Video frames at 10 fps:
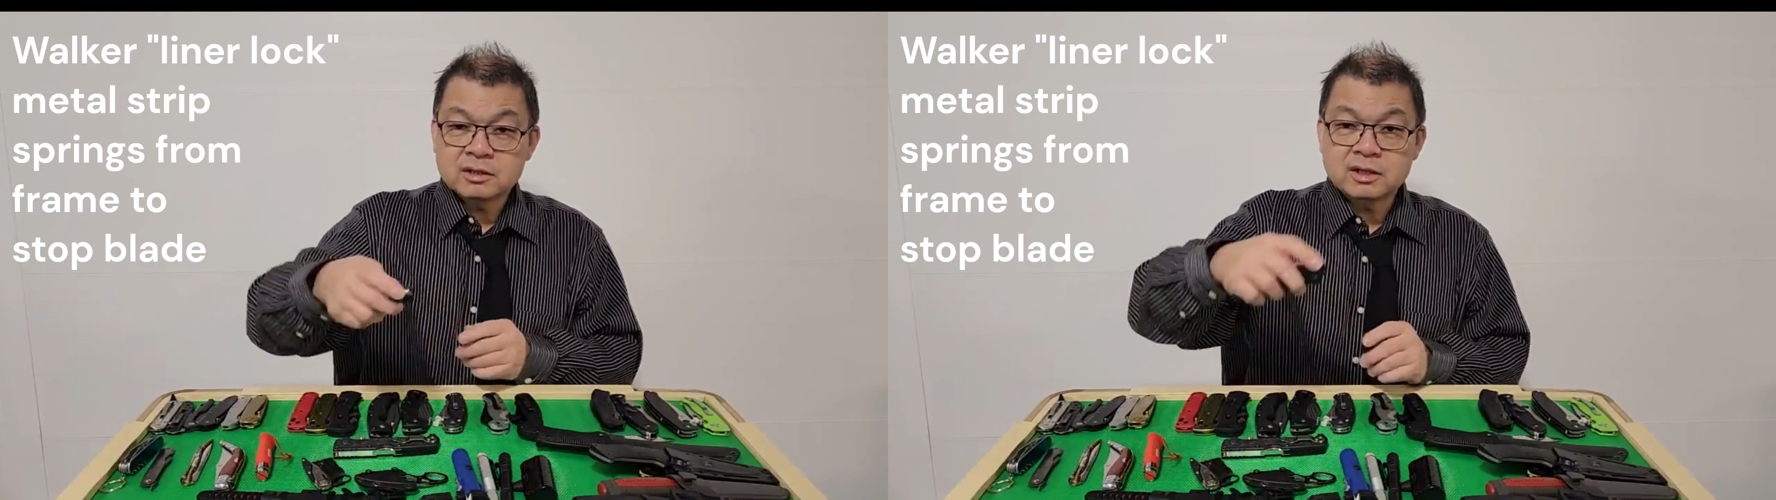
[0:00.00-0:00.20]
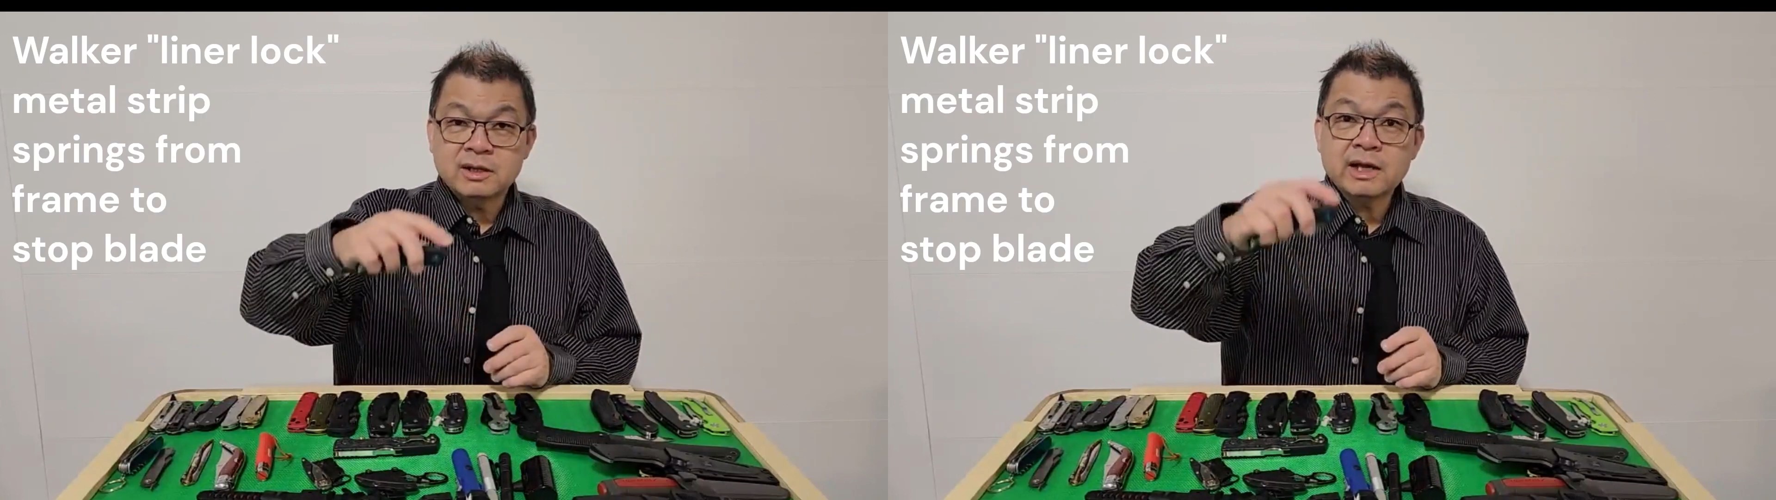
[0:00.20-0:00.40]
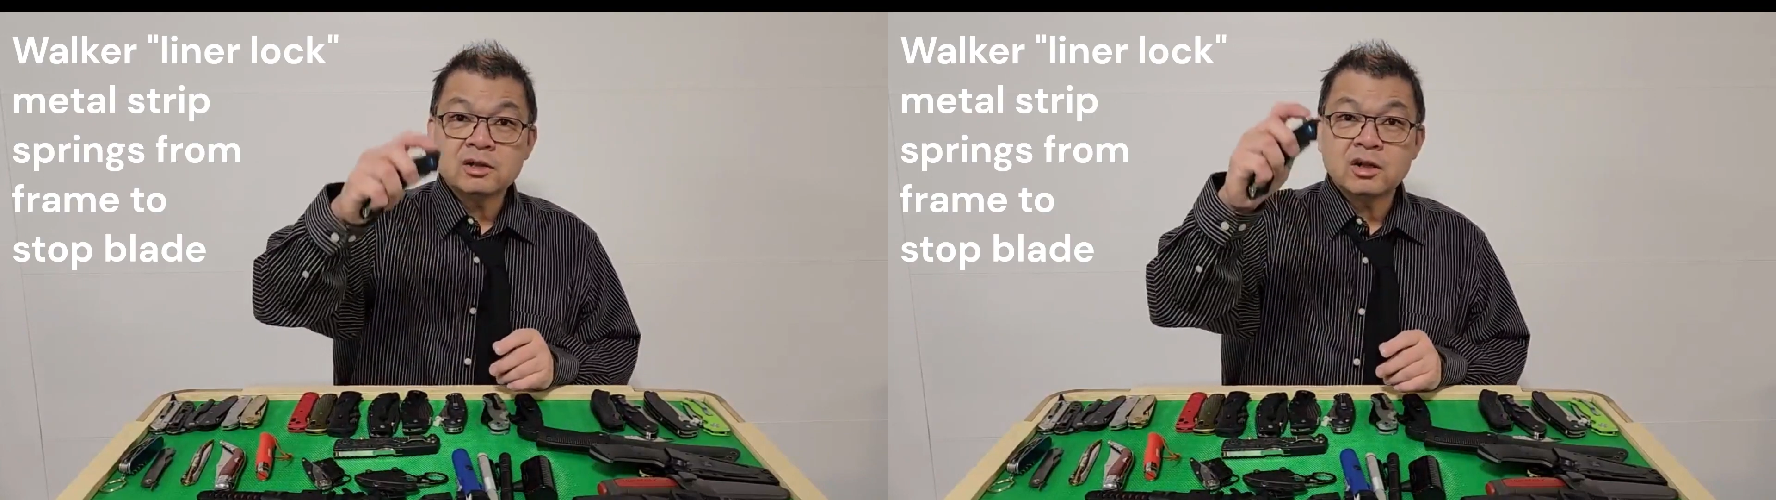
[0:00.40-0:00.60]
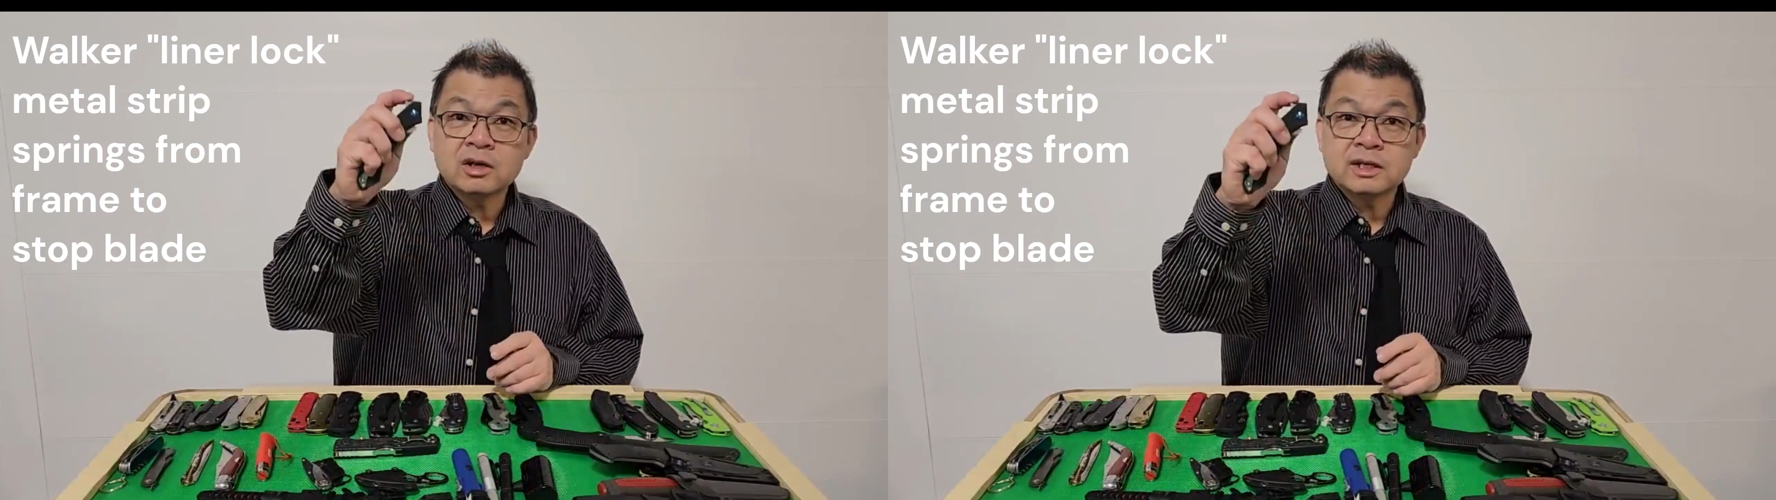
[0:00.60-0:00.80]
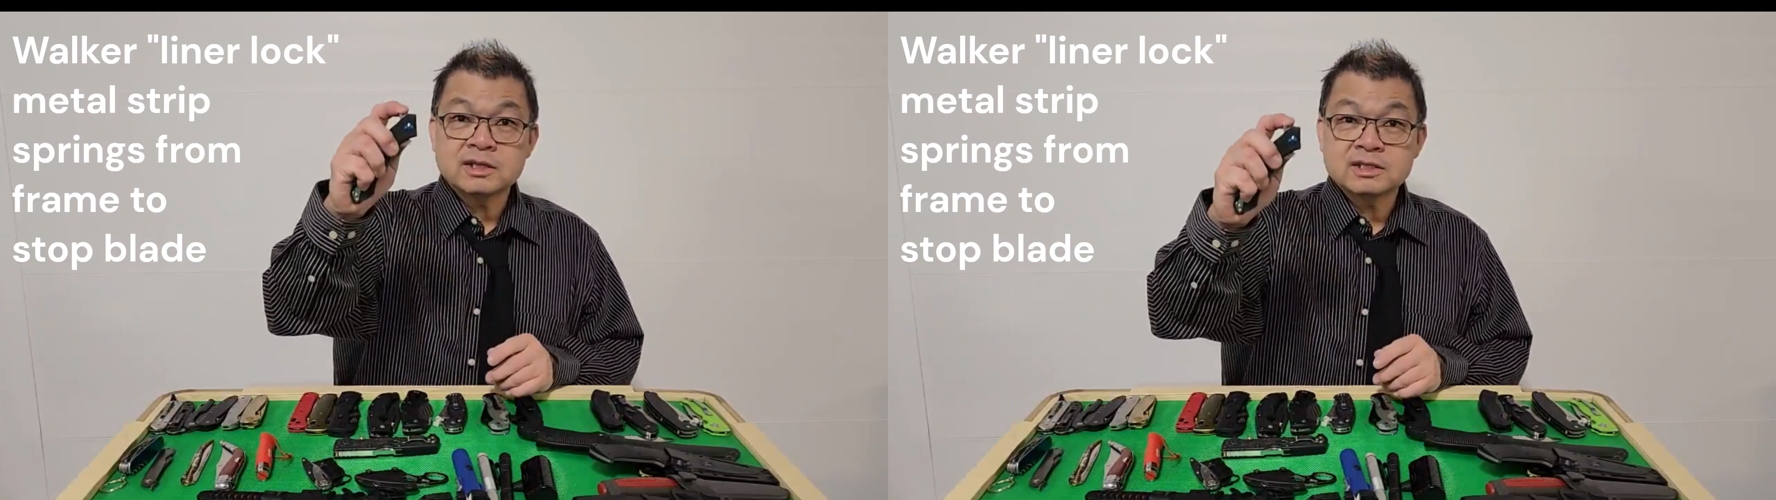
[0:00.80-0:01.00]
The liner
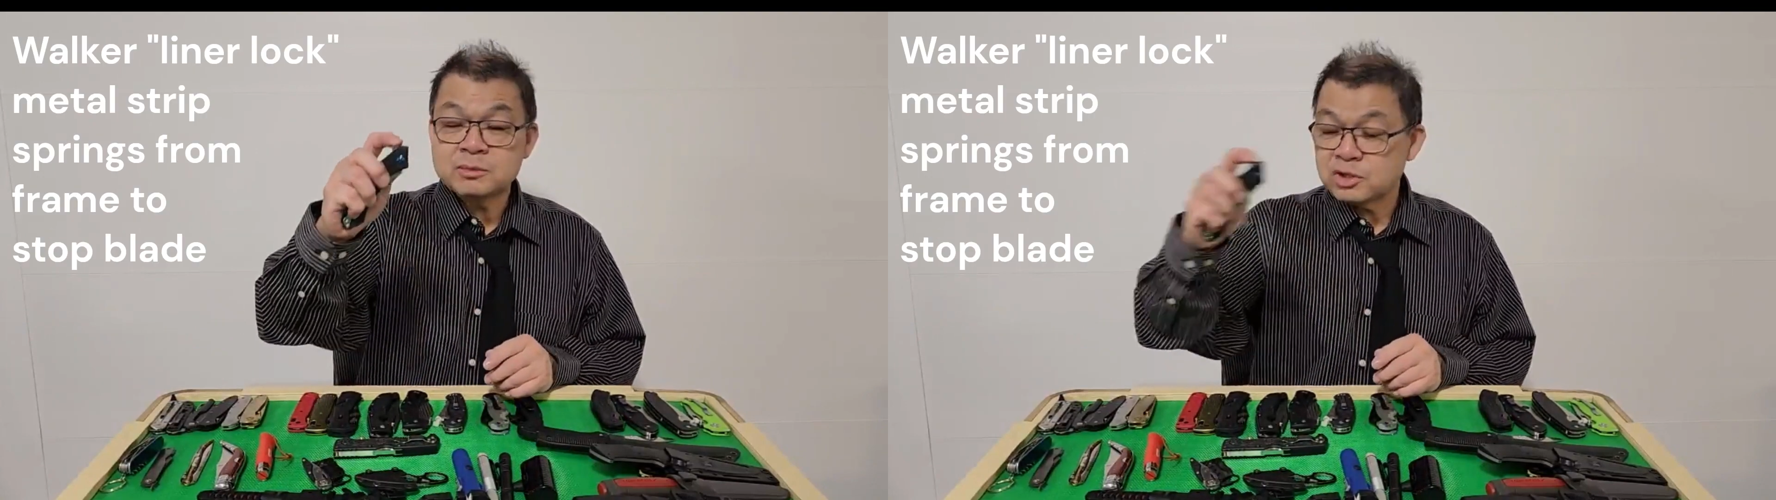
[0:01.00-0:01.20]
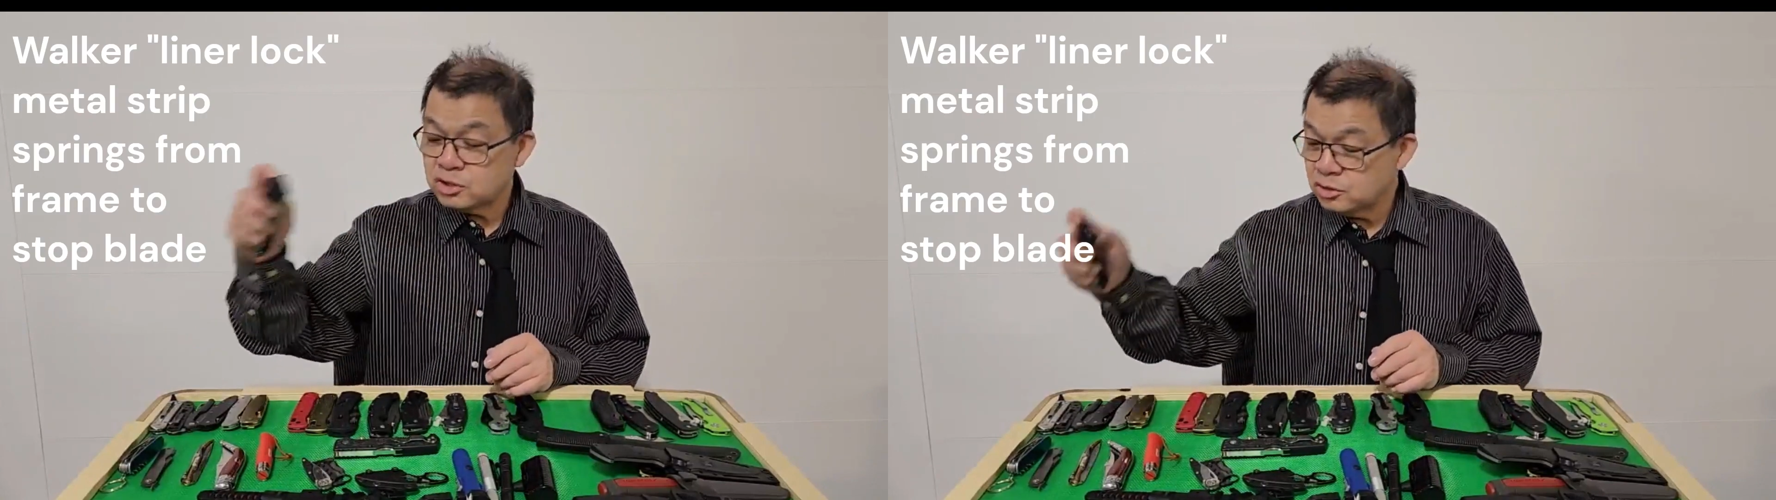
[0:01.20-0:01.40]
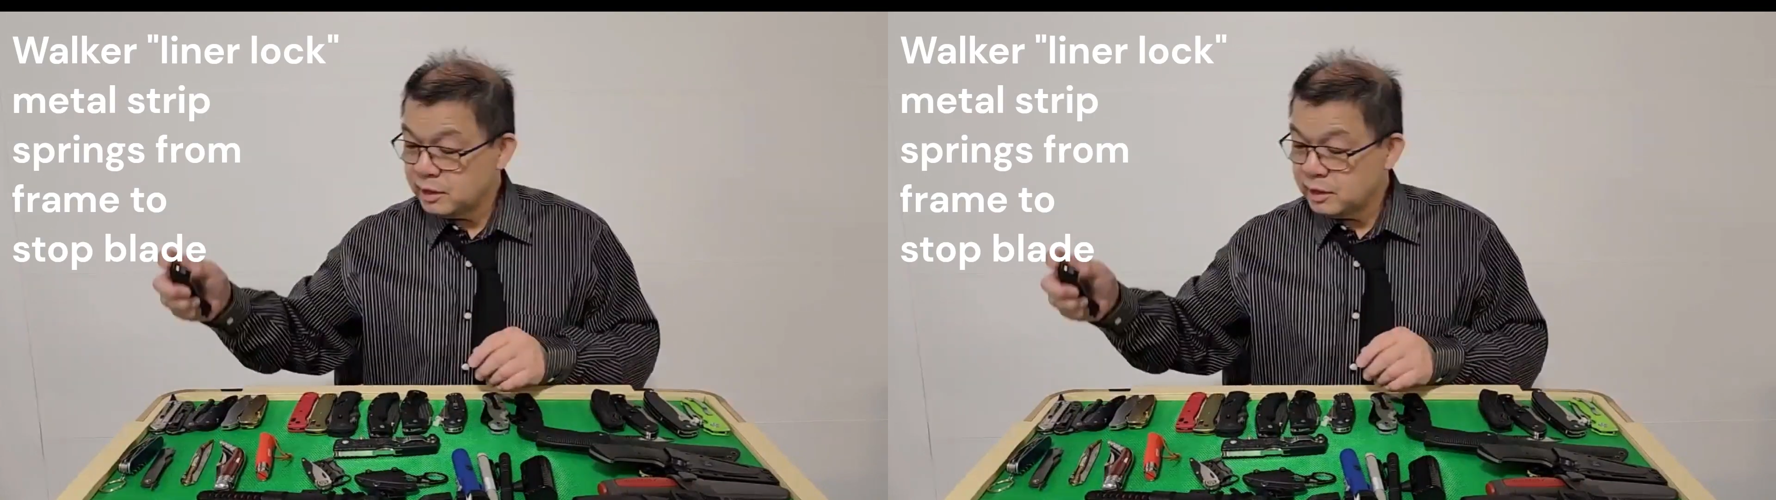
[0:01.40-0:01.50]
lock is similar to